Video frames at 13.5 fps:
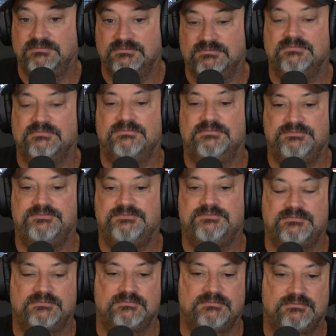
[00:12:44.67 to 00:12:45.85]

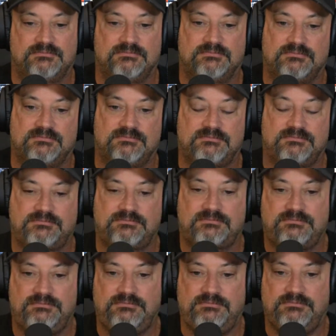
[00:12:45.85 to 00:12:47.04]

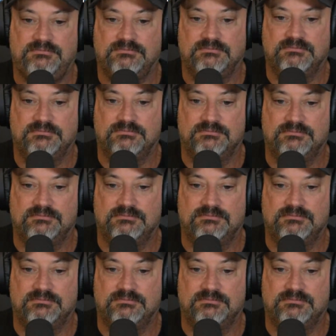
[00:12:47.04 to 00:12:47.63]
This person isn't speaking.